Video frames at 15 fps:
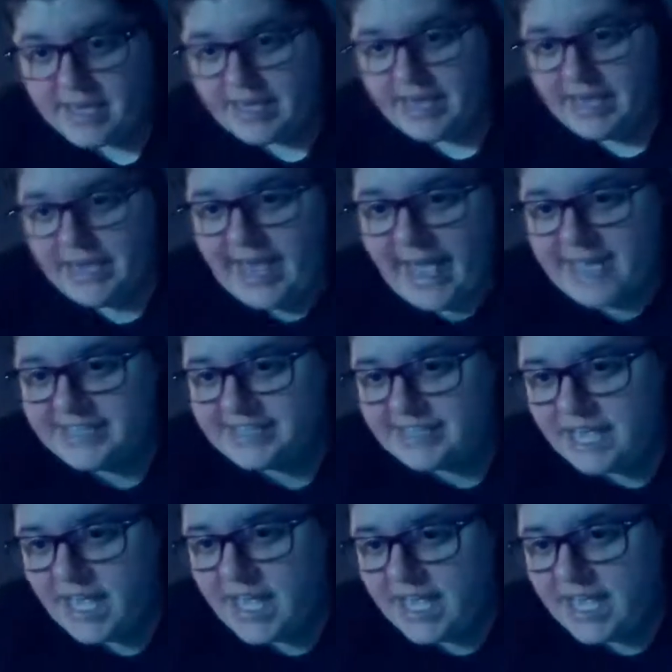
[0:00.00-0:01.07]
He has
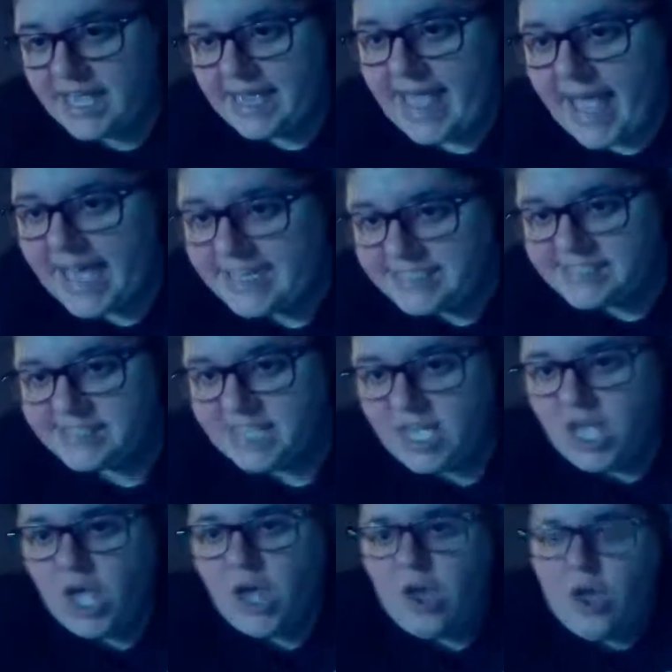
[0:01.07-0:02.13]

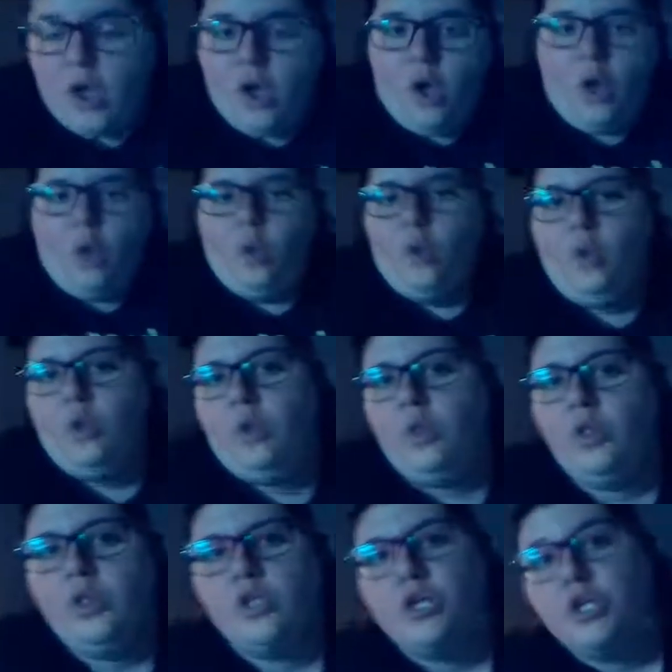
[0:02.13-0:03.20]
a
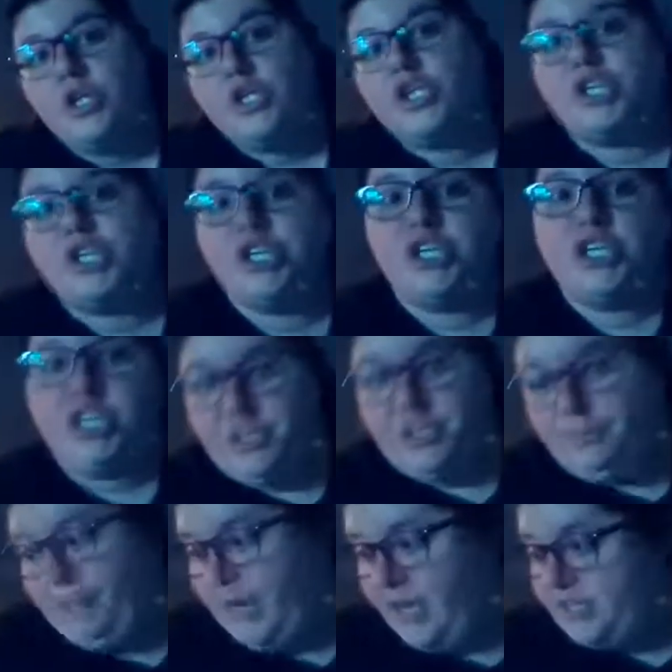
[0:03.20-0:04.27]
whole
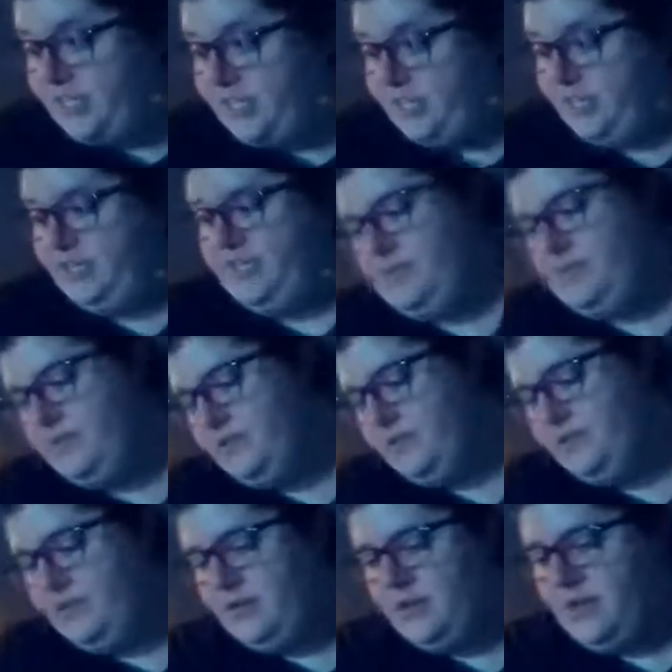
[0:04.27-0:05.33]
cookbook
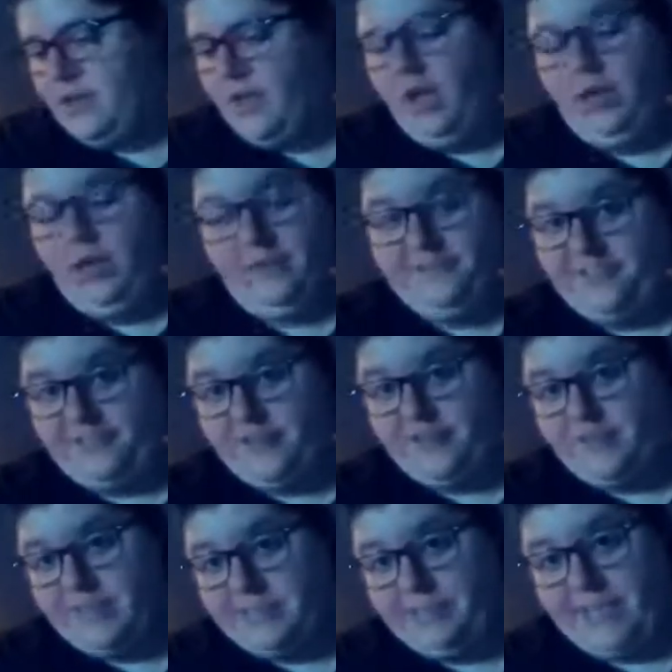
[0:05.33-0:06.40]
of different
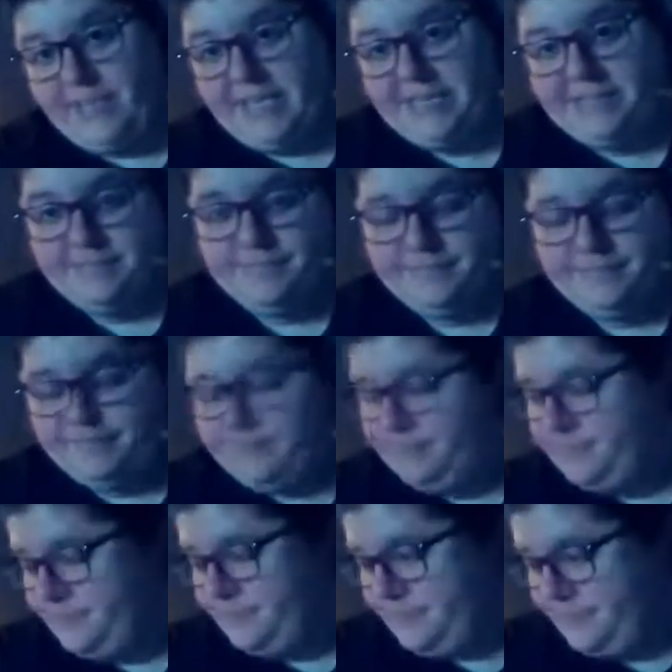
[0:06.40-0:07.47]
recipes.
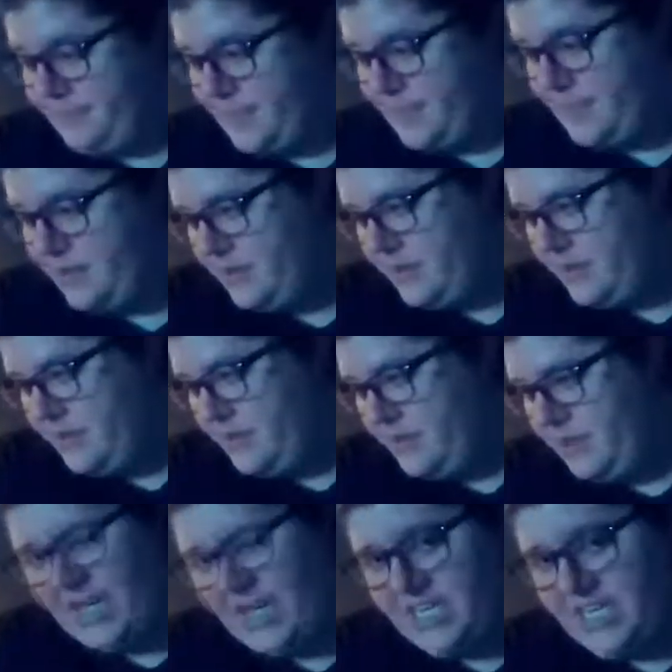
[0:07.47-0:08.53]

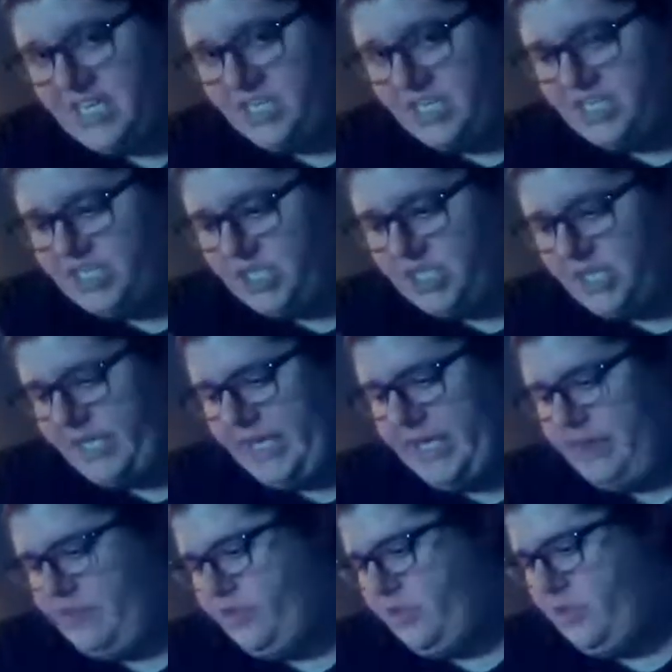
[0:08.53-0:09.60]
I didn't get a chance to look
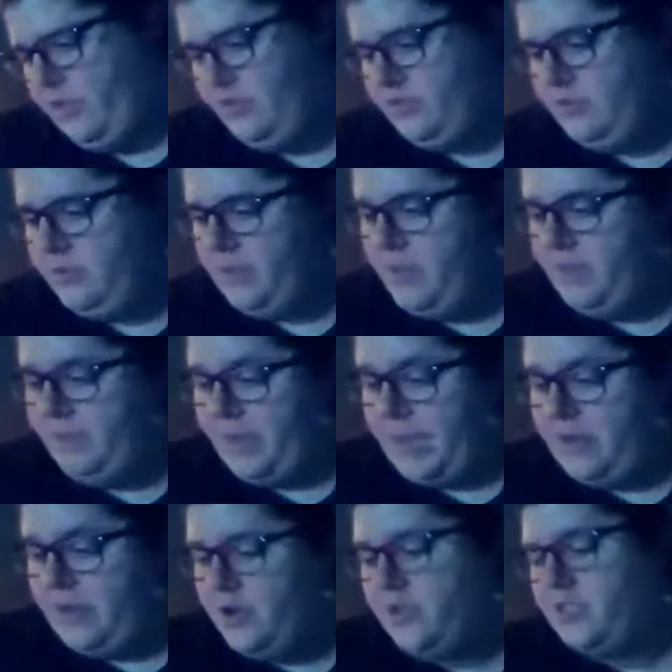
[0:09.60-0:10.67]
at it though, but
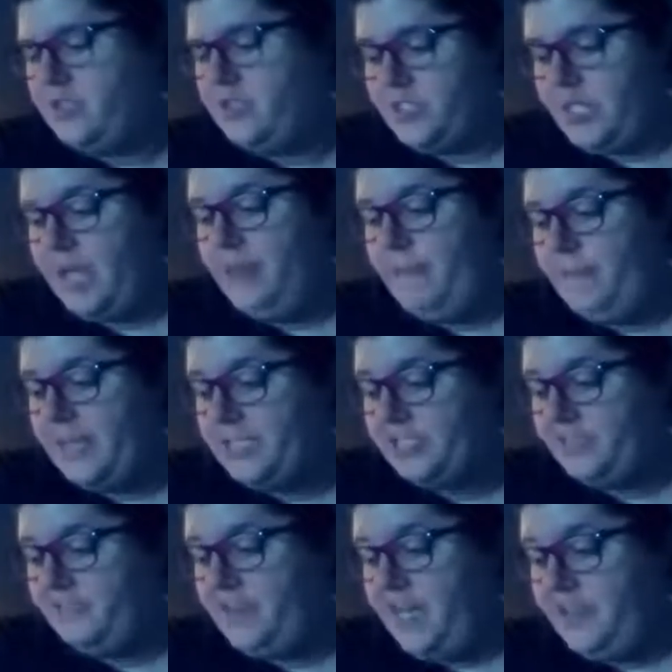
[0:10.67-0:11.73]
I know there's a
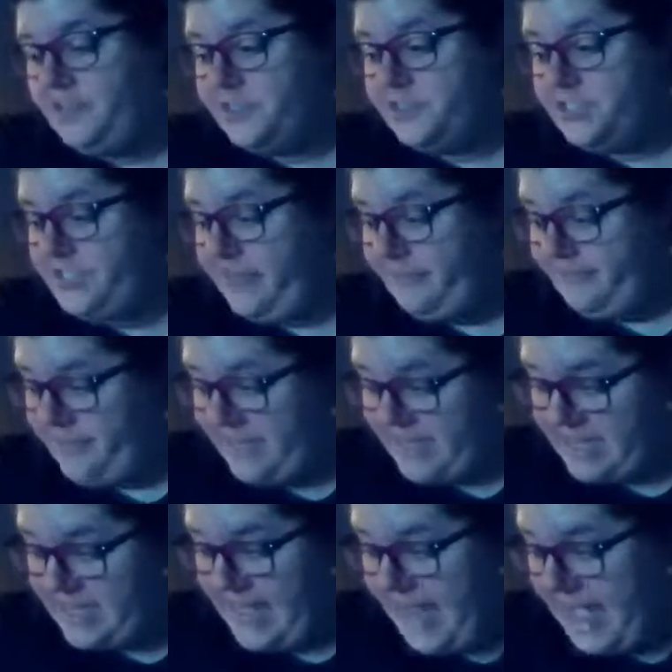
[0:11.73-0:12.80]
bunch of other stuff that
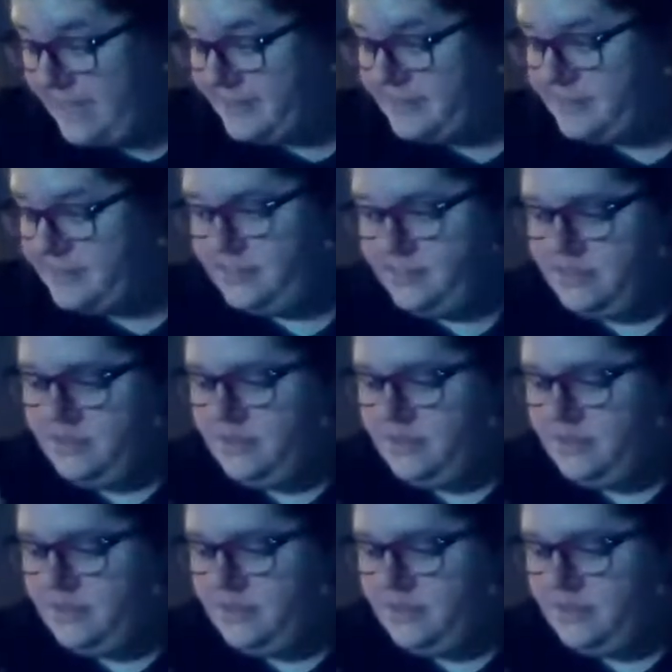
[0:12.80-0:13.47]
he has.